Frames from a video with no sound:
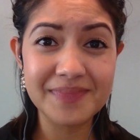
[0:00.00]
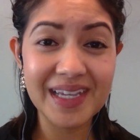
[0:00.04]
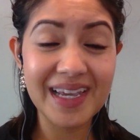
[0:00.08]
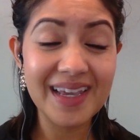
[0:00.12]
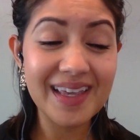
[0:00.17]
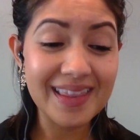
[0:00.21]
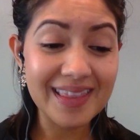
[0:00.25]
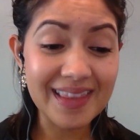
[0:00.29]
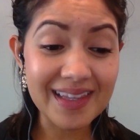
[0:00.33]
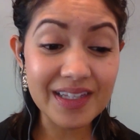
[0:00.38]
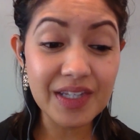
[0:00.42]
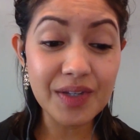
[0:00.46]

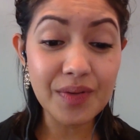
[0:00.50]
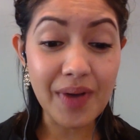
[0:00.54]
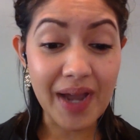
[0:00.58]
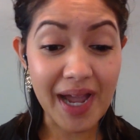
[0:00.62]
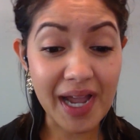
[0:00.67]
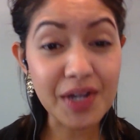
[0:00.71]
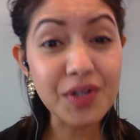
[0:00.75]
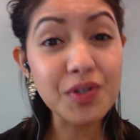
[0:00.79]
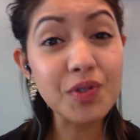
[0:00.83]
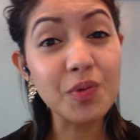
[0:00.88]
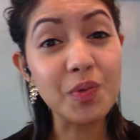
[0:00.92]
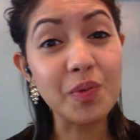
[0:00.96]
then you
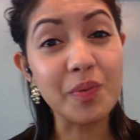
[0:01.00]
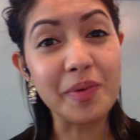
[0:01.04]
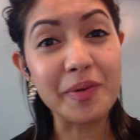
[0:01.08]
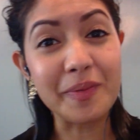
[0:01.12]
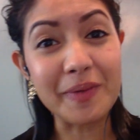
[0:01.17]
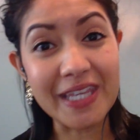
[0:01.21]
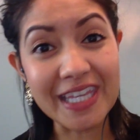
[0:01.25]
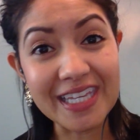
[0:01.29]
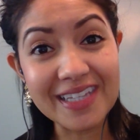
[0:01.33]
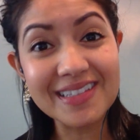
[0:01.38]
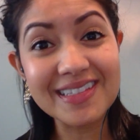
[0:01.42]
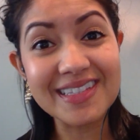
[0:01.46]
actually will
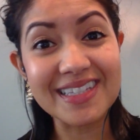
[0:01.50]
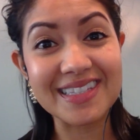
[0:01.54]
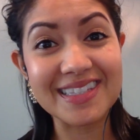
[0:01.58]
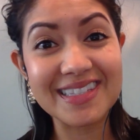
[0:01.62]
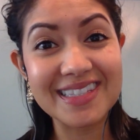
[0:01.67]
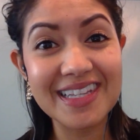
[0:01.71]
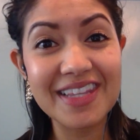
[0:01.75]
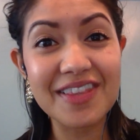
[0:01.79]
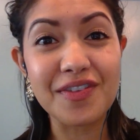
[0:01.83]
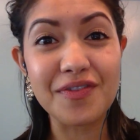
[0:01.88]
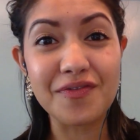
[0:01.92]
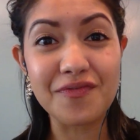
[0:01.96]
begin to
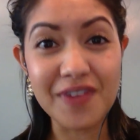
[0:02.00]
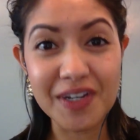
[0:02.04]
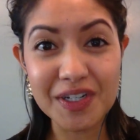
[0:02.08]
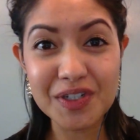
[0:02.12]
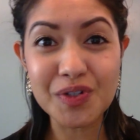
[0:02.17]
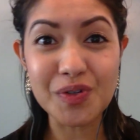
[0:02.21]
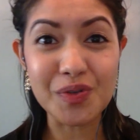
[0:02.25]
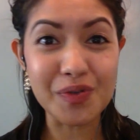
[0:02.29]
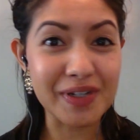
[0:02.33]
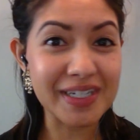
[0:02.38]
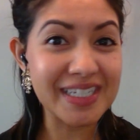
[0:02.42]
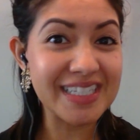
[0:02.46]
see the
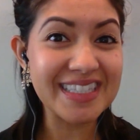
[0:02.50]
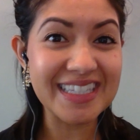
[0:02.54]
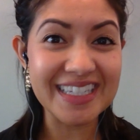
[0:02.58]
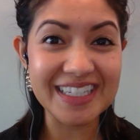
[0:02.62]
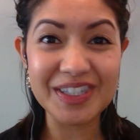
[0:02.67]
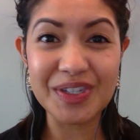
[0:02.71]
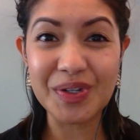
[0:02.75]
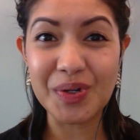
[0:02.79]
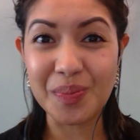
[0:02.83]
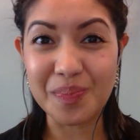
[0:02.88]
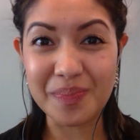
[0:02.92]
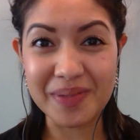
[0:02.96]
victories in
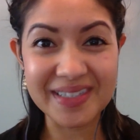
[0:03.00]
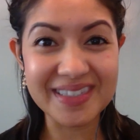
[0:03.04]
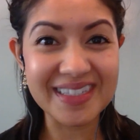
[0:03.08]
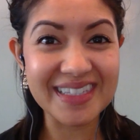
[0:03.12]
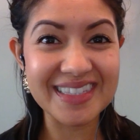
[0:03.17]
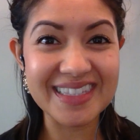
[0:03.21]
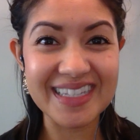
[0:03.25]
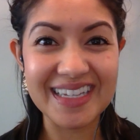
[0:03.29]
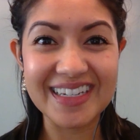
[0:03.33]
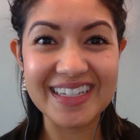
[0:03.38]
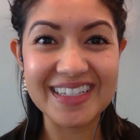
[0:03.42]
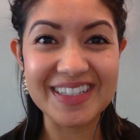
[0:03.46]
your business
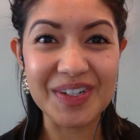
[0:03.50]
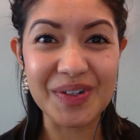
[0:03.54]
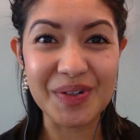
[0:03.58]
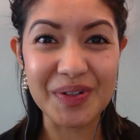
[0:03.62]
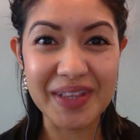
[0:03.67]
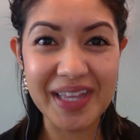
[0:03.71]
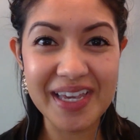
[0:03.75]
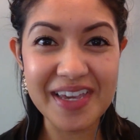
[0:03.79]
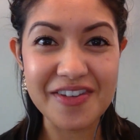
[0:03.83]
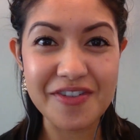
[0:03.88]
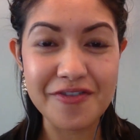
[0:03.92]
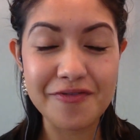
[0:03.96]
and in your
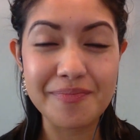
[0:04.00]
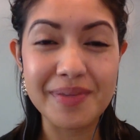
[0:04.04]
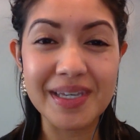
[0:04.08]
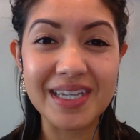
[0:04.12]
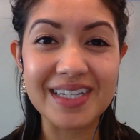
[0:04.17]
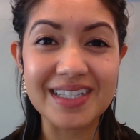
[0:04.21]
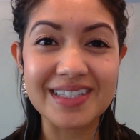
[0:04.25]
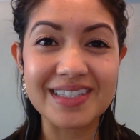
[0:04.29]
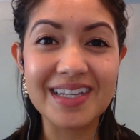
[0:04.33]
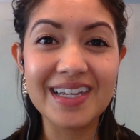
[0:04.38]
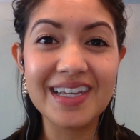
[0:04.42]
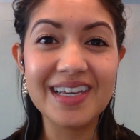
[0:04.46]
life
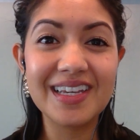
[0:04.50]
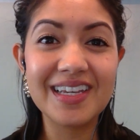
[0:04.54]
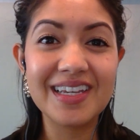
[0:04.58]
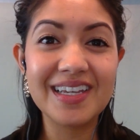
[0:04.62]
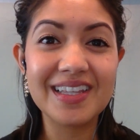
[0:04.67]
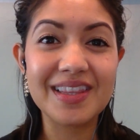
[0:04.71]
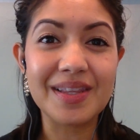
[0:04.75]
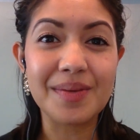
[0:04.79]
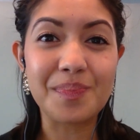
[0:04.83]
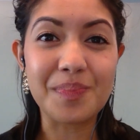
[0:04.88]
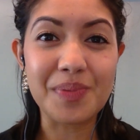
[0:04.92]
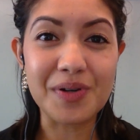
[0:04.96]
because
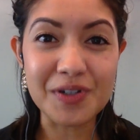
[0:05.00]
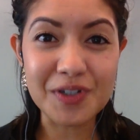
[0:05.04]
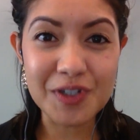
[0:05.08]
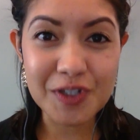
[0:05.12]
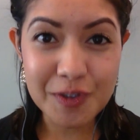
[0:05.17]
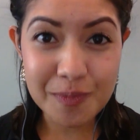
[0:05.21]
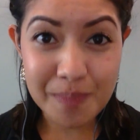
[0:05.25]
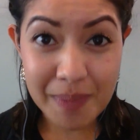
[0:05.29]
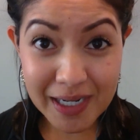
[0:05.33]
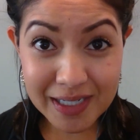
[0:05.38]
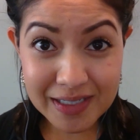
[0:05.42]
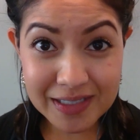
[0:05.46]
the
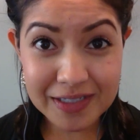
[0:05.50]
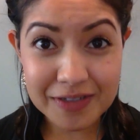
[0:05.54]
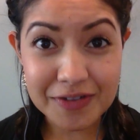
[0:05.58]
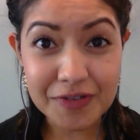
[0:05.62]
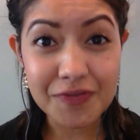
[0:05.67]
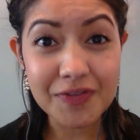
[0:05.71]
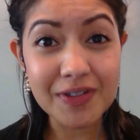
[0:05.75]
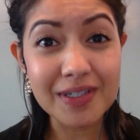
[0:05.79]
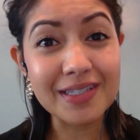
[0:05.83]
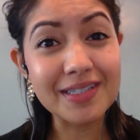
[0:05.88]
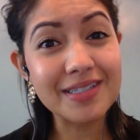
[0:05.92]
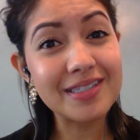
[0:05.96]
perspective
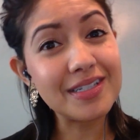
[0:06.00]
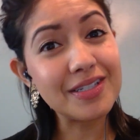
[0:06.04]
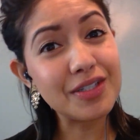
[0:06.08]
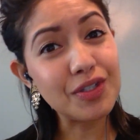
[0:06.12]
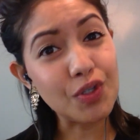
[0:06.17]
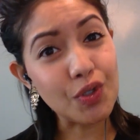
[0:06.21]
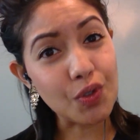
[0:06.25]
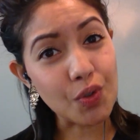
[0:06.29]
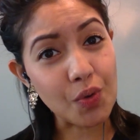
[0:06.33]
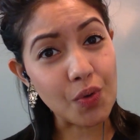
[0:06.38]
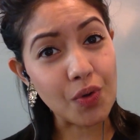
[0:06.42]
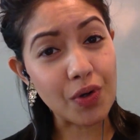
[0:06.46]
is in
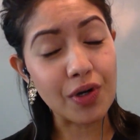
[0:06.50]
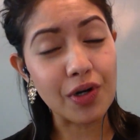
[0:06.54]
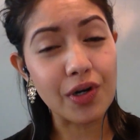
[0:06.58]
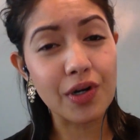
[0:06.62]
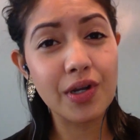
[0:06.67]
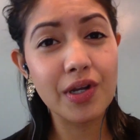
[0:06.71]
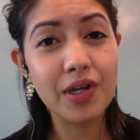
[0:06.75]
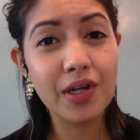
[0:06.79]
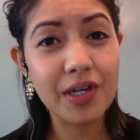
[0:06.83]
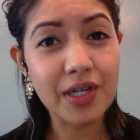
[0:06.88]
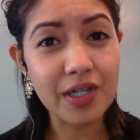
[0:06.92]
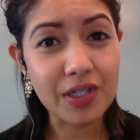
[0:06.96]
your
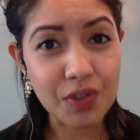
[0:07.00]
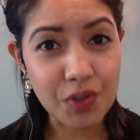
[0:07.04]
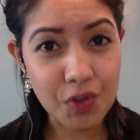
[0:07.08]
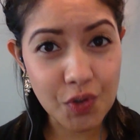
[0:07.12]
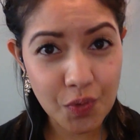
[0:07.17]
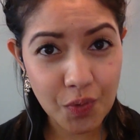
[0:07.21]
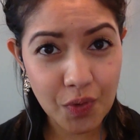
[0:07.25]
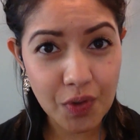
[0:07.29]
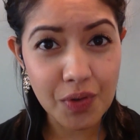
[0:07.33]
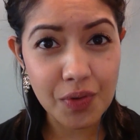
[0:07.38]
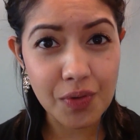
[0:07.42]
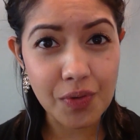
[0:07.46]

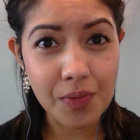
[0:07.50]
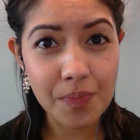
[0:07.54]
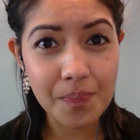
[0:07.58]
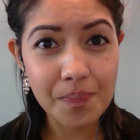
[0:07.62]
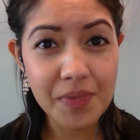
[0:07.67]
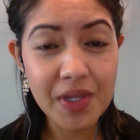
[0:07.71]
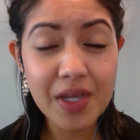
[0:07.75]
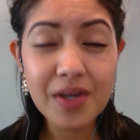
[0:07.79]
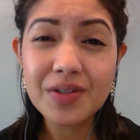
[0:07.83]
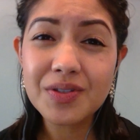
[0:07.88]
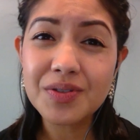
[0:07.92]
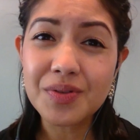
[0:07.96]
control.
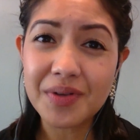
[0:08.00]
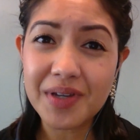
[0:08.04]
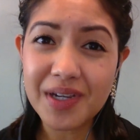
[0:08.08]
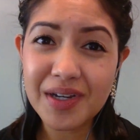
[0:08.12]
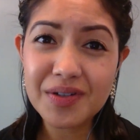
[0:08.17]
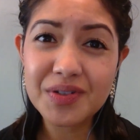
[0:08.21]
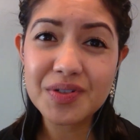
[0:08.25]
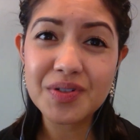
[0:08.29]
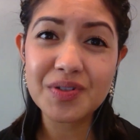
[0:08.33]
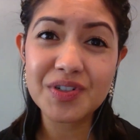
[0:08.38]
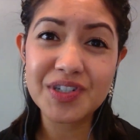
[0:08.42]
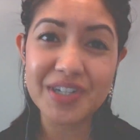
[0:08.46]
So
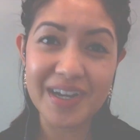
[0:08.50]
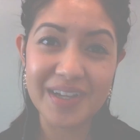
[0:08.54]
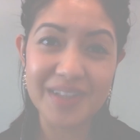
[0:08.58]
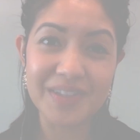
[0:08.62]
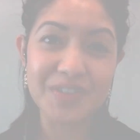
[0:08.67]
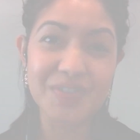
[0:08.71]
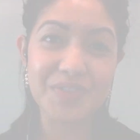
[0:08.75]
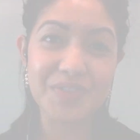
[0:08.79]
here's your challenge